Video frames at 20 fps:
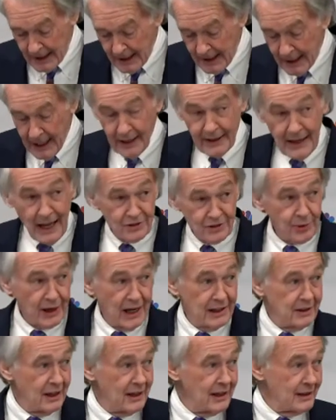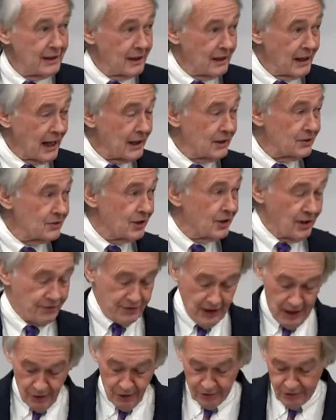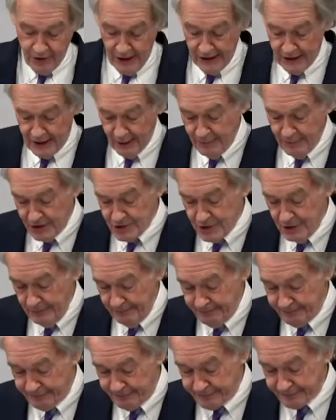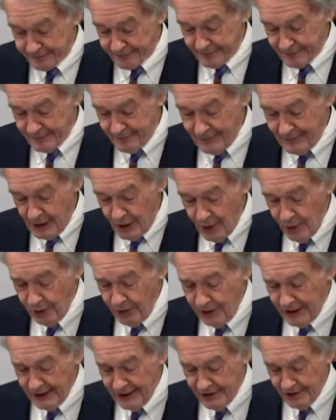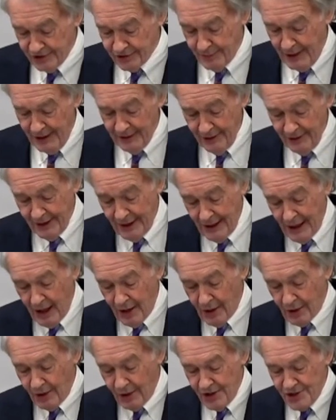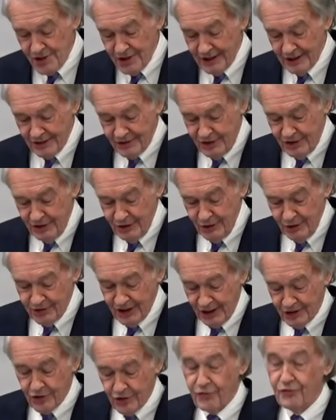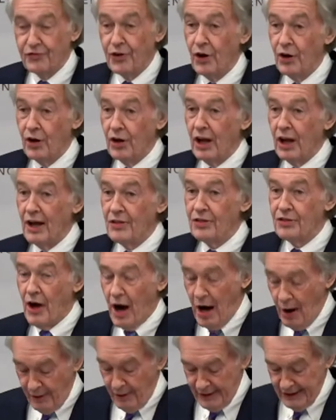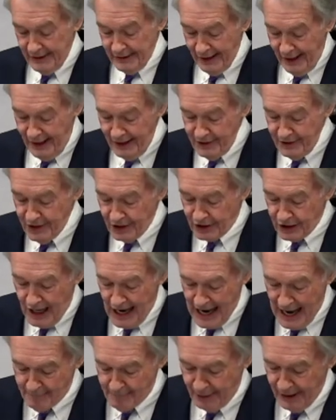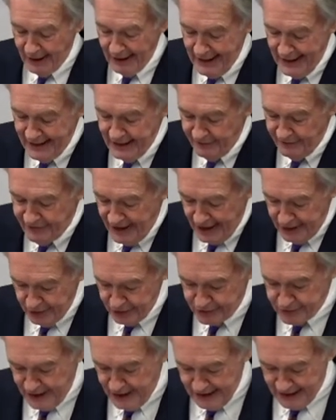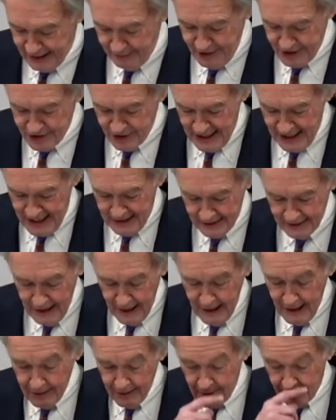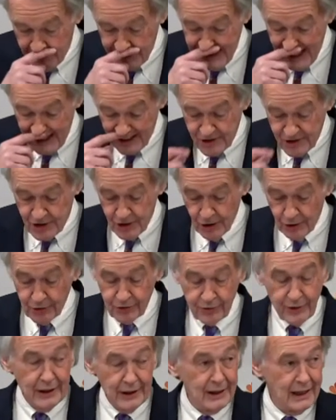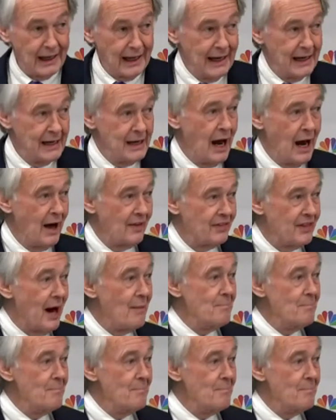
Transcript: and that's what I did in a letter to the Federal Trade Commission earlier this month, urging it to use its full authority under COPPA and the Federal Trade Commission Act to protect children in the